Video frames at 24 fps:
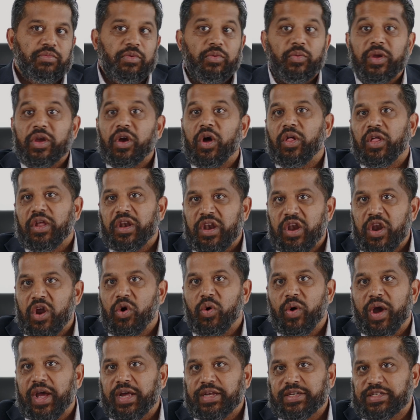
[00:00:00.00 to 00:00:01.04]
what we call a
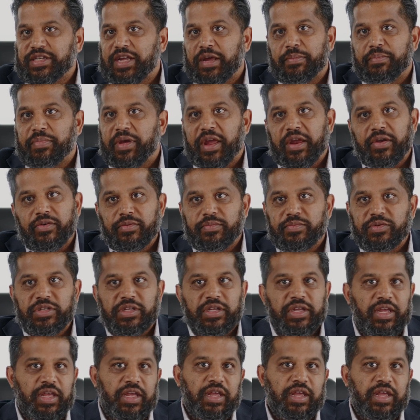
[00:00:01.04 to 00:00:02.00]
no asset bankruptcy.